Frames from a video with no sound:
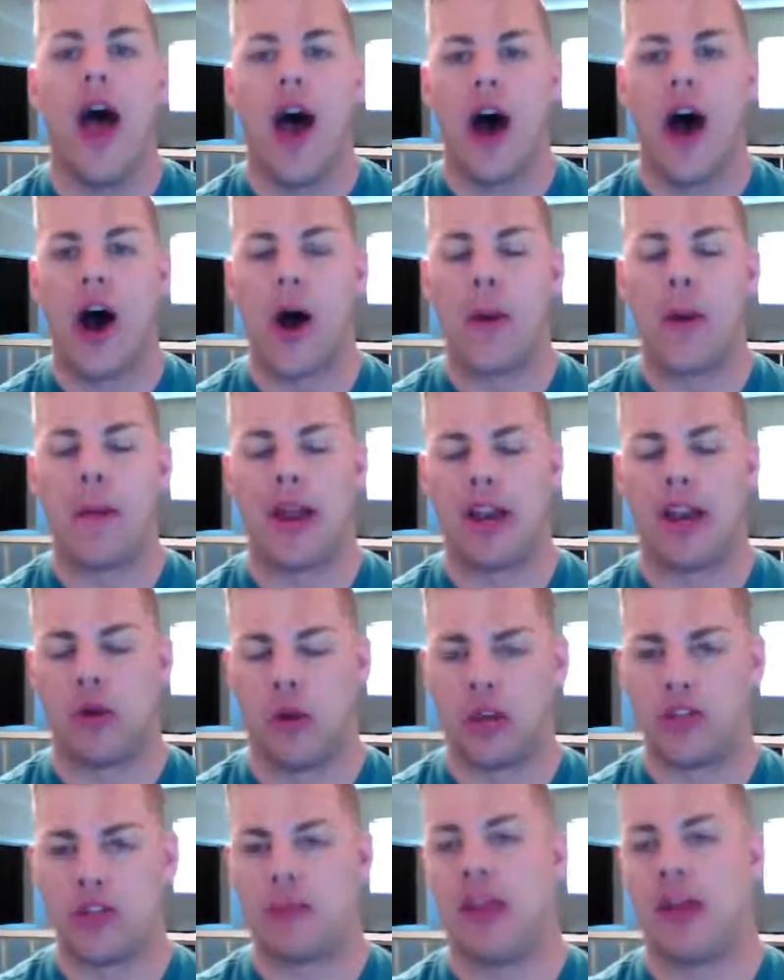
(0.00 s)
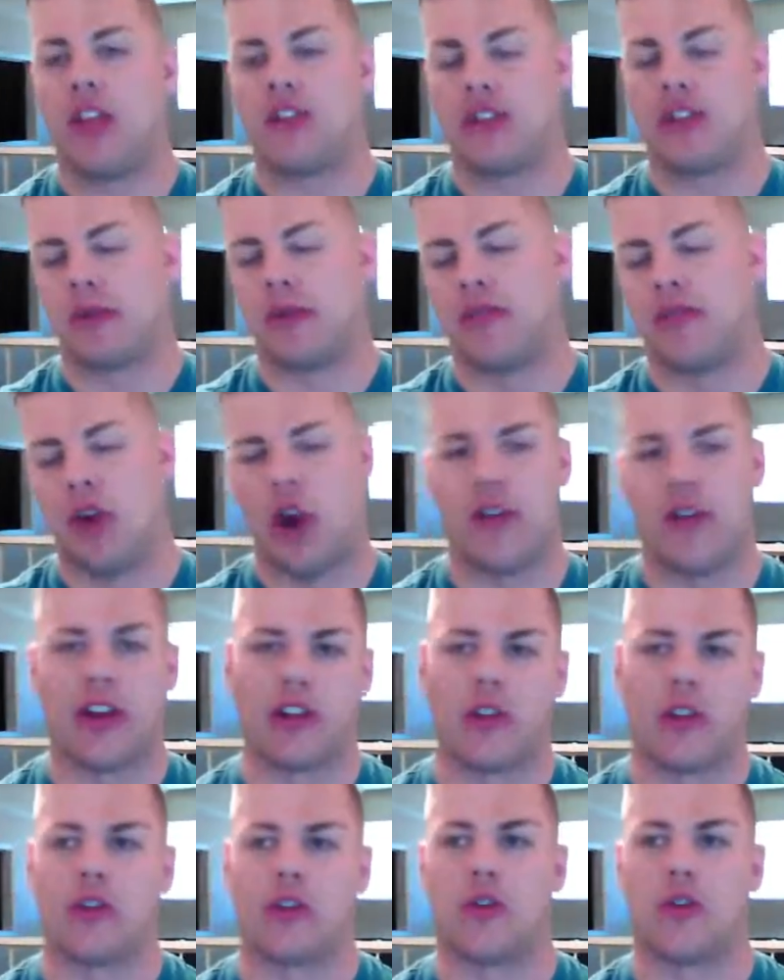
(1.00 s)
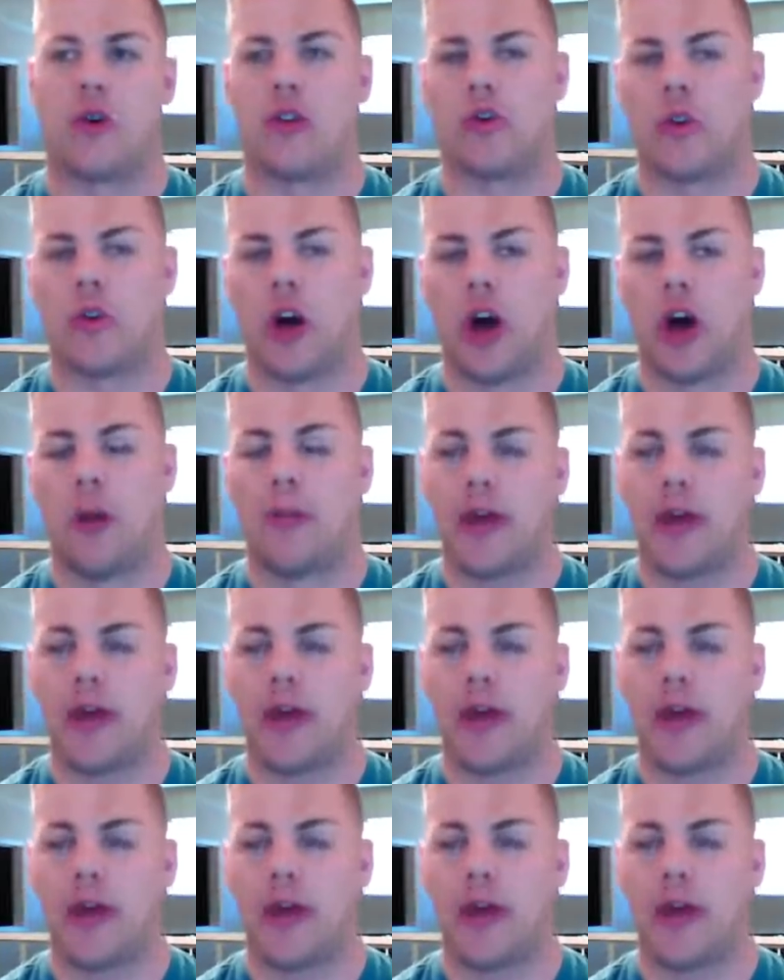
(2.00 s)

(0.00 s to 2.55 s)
And it really depends on the number of artifacts you control as well.